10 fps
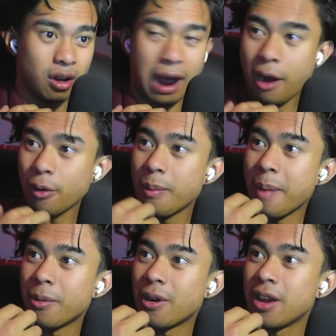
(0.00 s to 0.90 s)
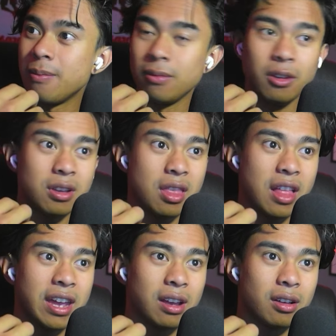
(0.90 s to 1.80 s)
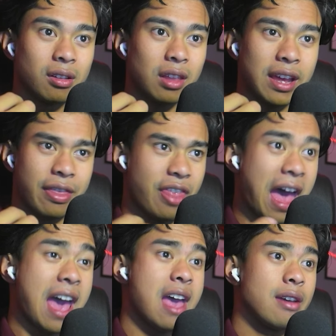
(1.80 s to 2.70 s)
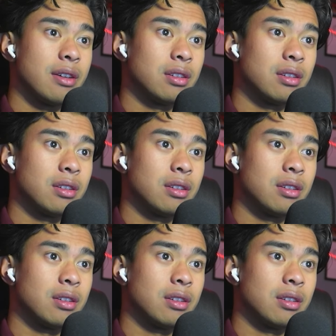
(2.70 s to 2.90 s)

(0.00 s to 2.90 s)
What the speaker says: I don't remember him looking like that